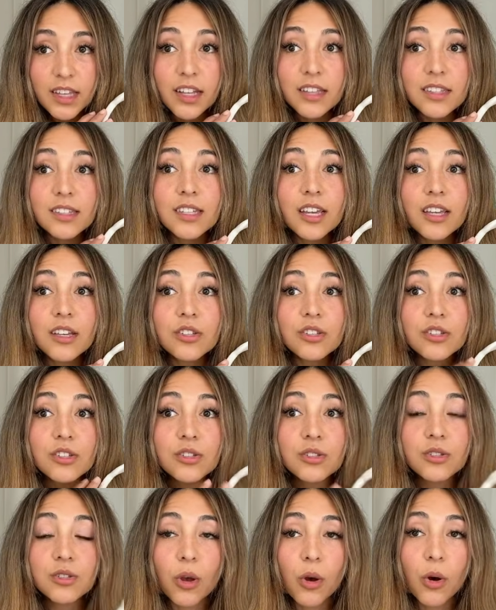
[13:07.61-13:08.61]
That says
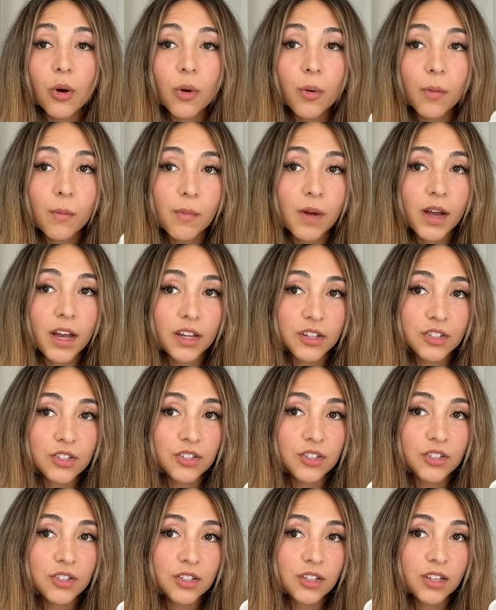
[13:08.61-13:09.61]
so
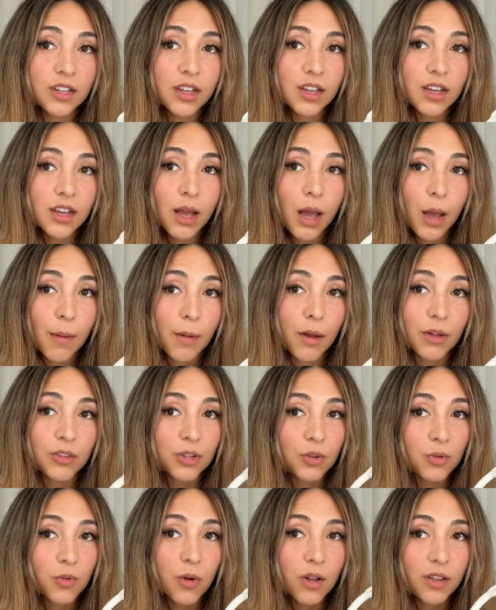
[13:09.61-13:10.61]
much
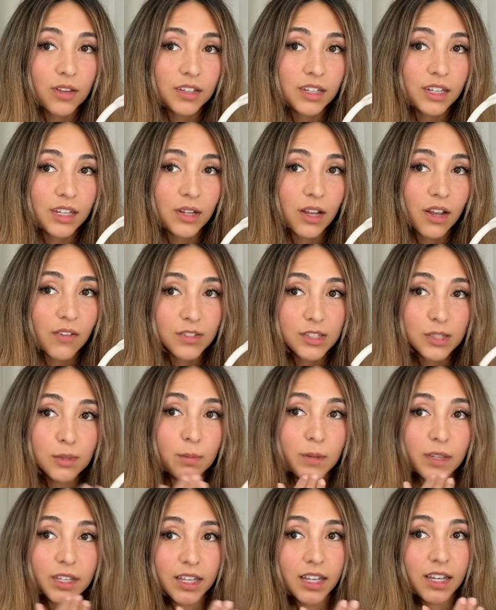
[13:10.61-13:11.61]
about the quality of
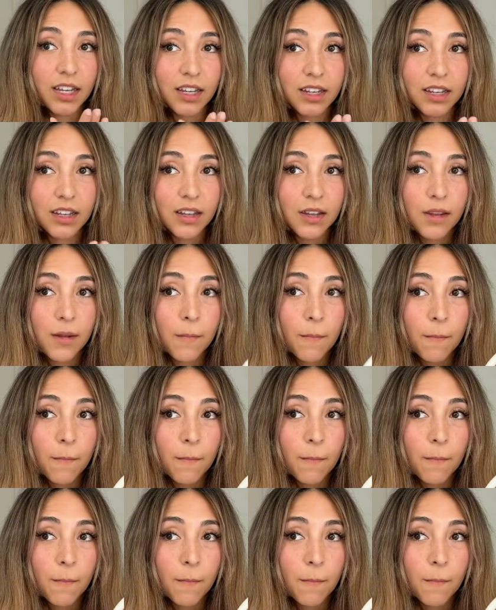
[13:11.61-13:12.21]
speaking